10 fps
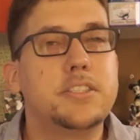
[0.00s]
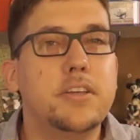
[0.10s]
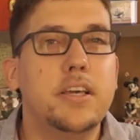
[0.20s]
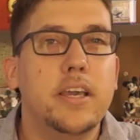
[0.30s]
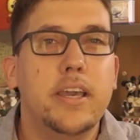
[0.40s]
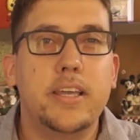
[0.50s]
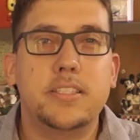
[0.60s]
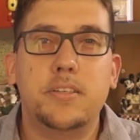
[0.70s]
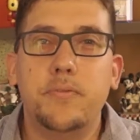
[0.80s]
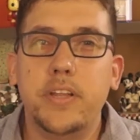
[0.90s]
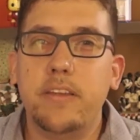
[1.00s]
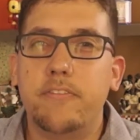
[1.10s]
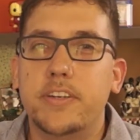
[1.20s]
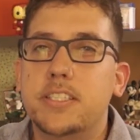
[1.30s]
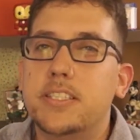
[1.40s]
So it's a really
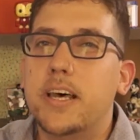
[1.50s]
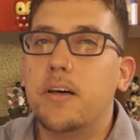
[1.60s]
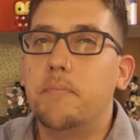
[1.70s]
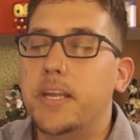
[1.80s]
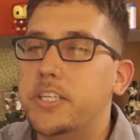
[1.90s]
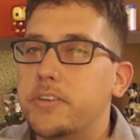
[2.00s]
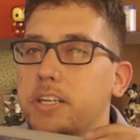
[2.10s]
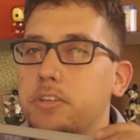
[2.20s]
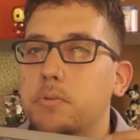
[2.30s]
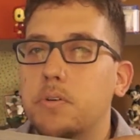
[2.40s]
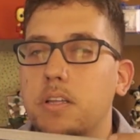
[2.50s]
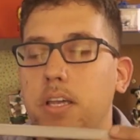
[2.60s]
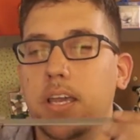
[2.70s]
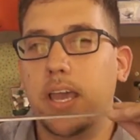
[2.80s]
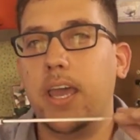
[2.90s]
versatile measuring tool,
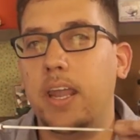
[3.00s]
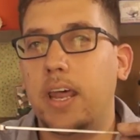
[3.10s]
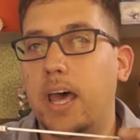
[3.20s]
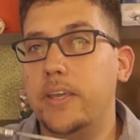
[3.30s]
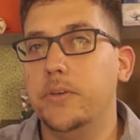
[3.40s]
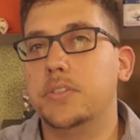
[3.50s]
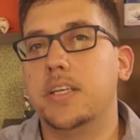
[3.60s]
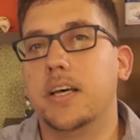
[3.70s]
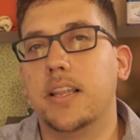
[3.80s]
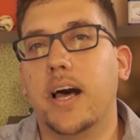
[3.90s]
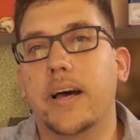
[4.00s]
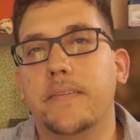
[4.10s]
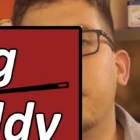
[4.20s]
and I use it a lot.